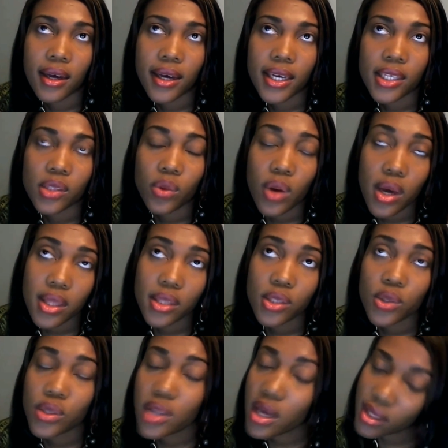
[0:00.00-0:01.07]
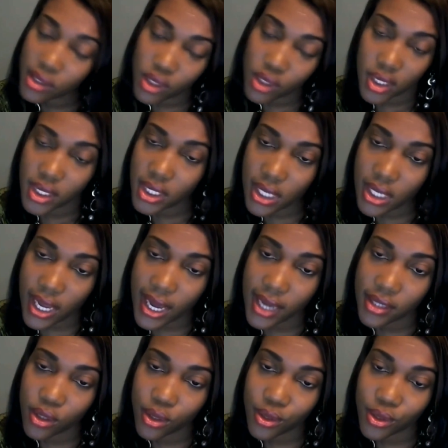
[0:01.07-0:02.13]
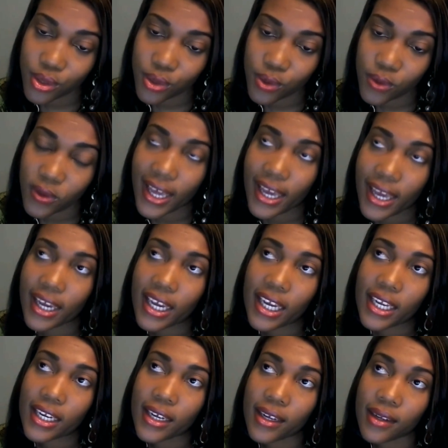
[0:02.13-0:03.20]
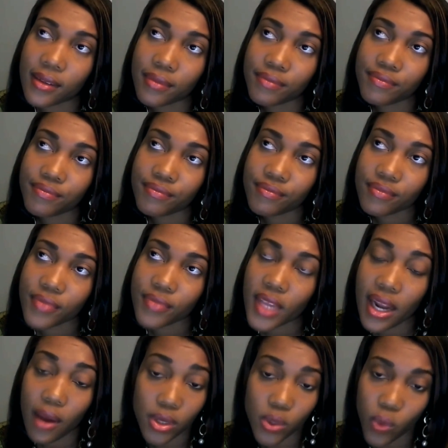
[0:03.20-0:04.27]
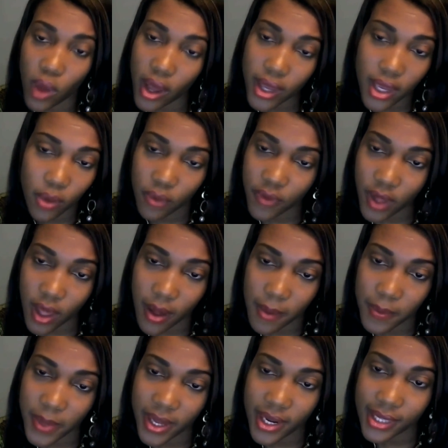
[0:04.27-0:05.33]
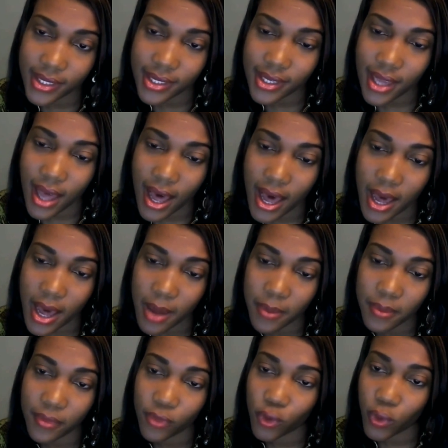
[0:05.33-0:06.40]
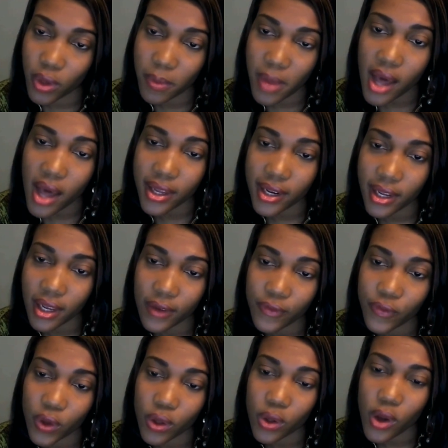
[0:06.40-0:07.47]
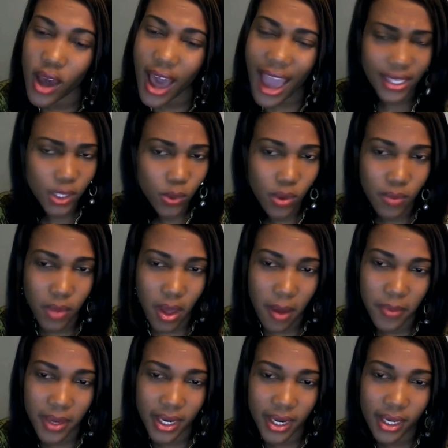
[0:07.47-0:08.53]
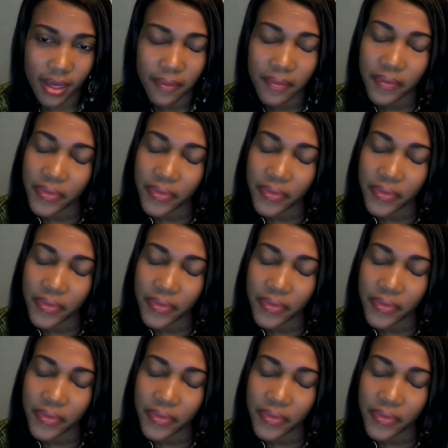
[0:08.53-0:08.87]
It was in 2013, like I told you, and I was working with a company at the time doing marketing for ice cream company,